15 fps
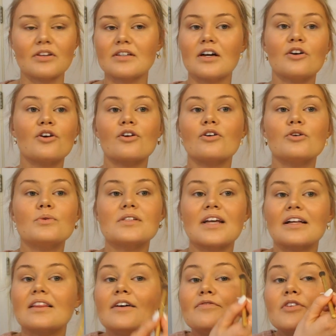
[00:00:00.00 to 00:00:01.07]
a girl who was
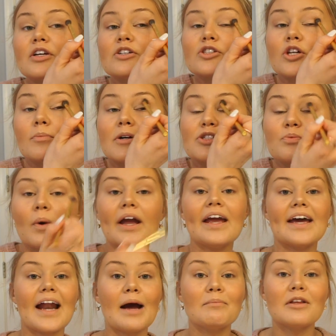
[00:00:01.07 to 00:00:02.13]
like lifting so much weight,
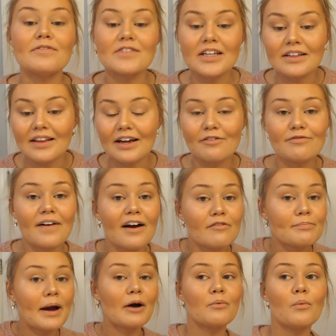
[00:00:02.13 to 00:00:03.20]
and I'm lifting like
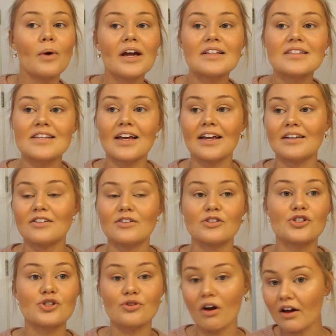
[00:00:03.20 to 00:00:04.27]
5-pound weights and
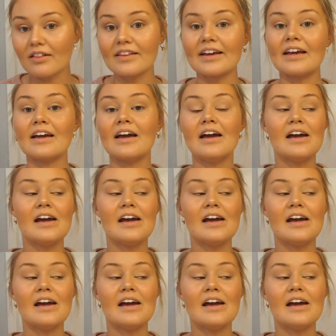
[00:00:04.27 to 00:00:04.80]
struggling.